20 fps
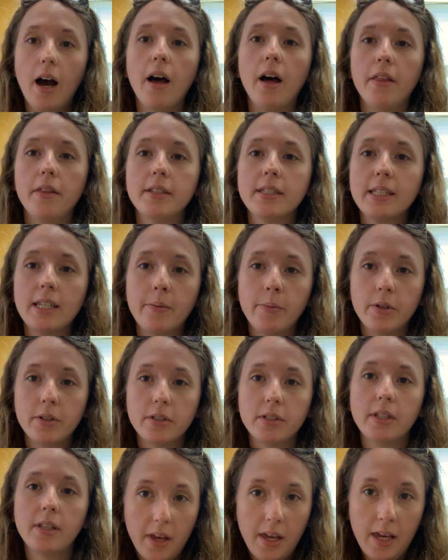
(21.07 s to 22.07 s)
This summer's
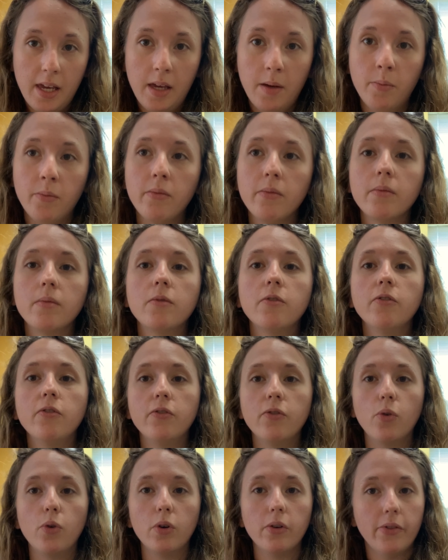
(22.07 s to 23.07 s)
theme
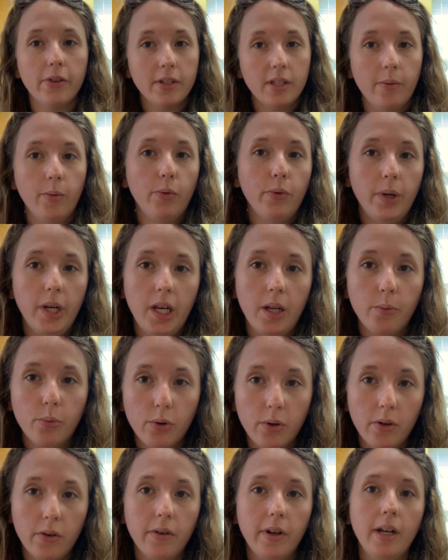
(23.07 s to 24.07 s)
for the summer reading
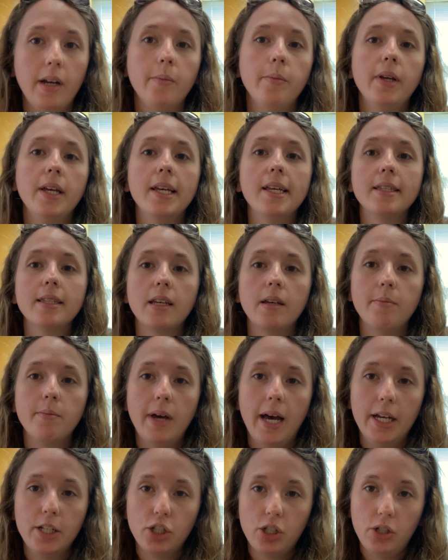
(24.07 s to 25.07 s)
program is
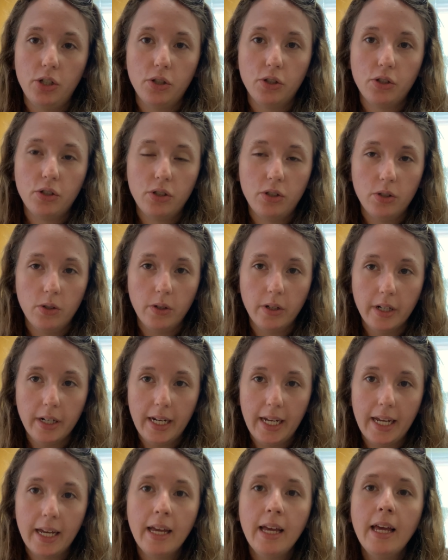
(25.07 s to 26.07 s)
Imagine Your
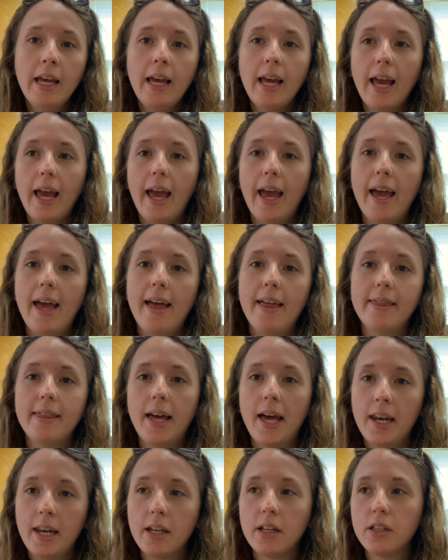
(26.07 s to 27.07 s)
Story, and
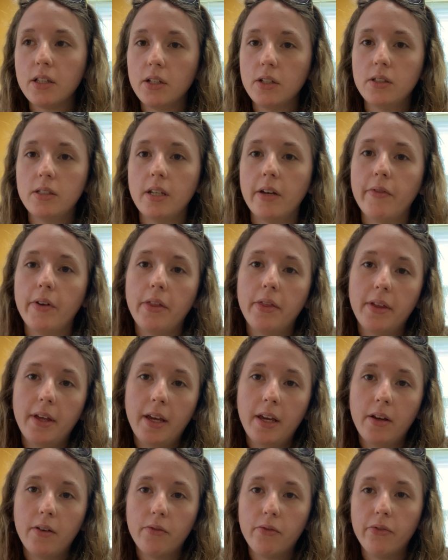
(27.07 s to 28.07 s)
that includes
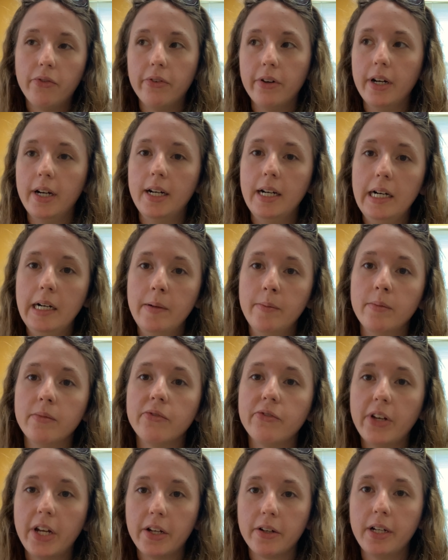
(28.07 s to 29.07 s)
everything from
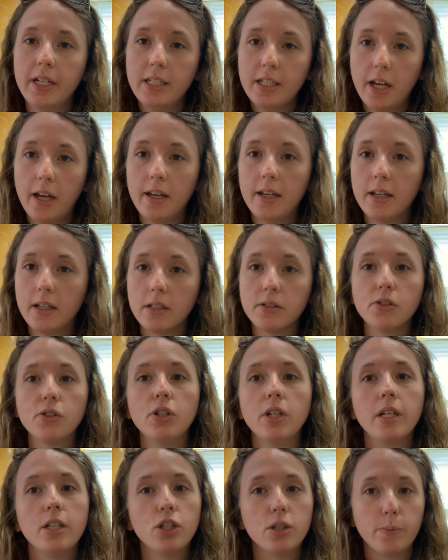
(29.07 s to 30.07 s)
fairy tales to
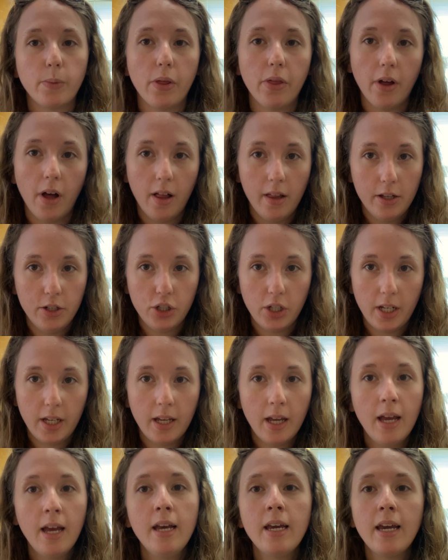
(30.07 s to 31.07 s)
ancient mythology.
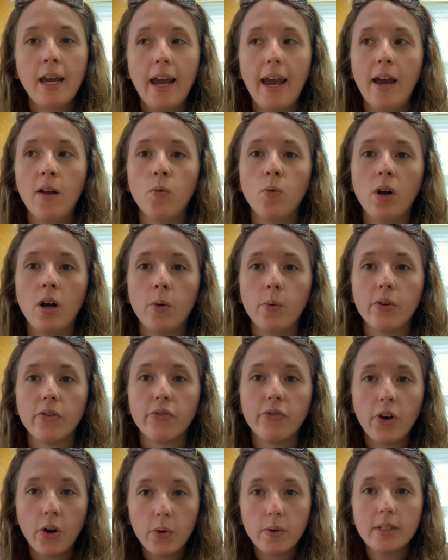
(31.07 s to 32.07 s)
And while we're
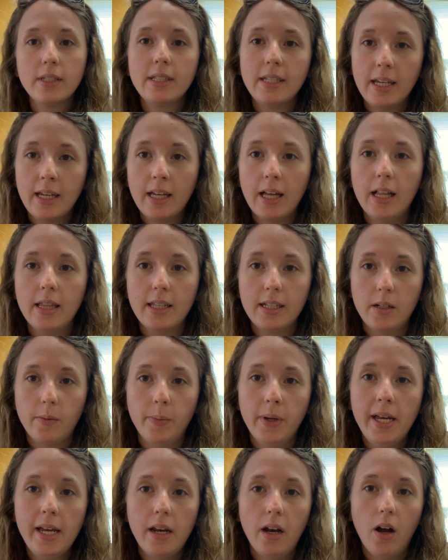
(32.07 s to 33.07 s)
focusing a little
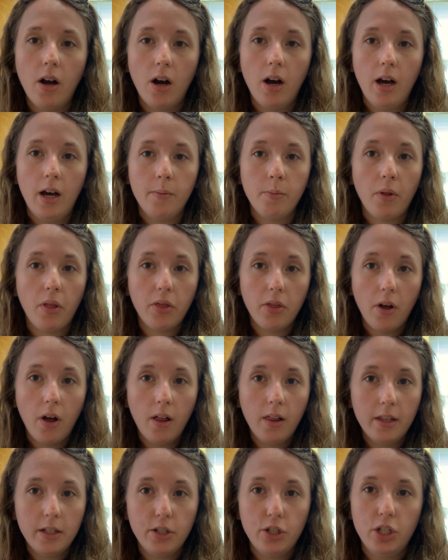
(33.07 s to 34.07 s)
bit on
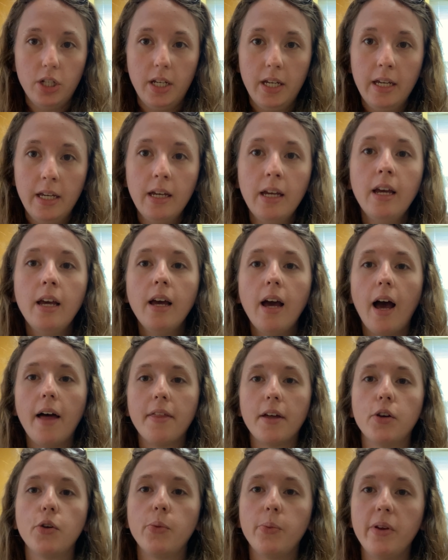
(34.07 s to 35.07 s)
mythology, I
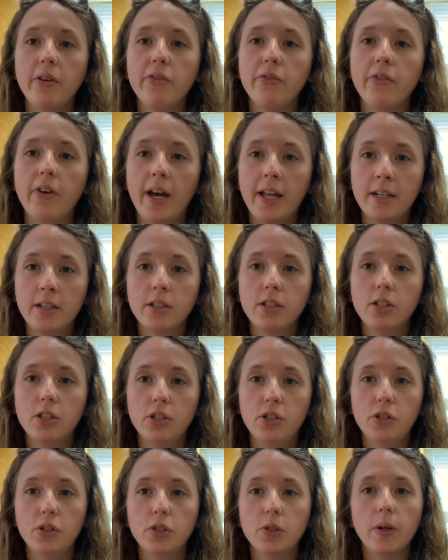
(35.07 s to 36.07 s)
thought it would be fun to
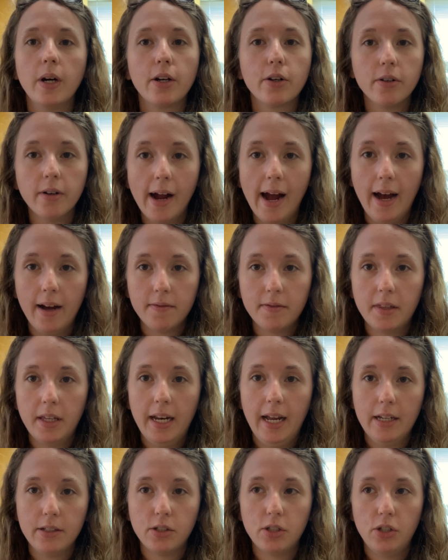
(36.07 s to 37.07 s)
do a craft that
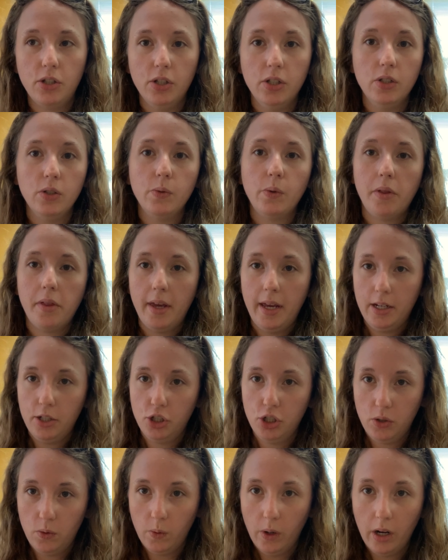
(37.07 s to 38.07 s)
has to do with the
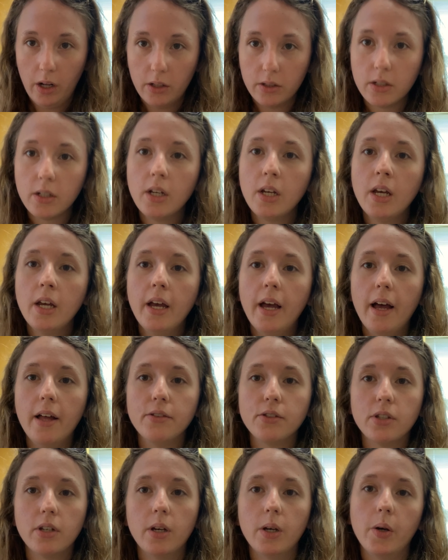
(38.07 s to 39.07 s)
ancient world. And
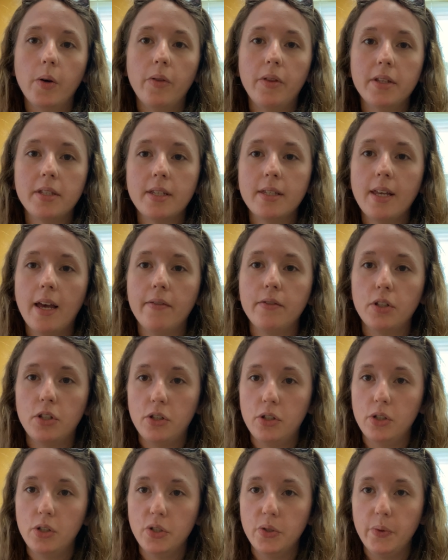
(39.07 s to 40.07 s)
so this is having to
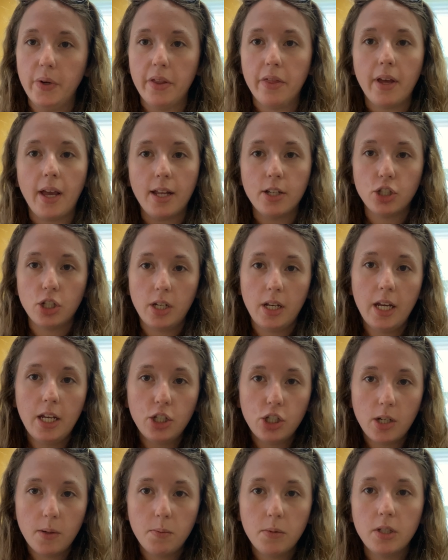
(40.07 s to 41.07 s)
do with ancient
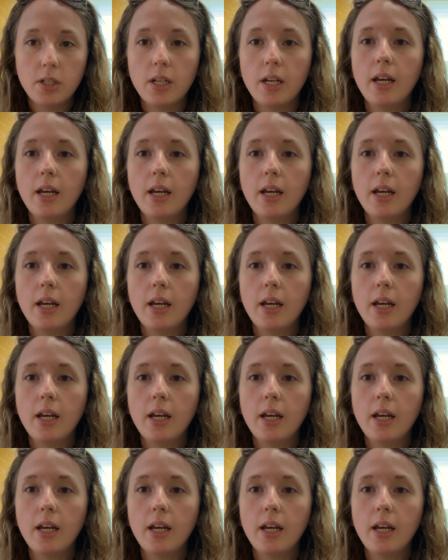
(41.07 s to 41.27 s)
Egypt.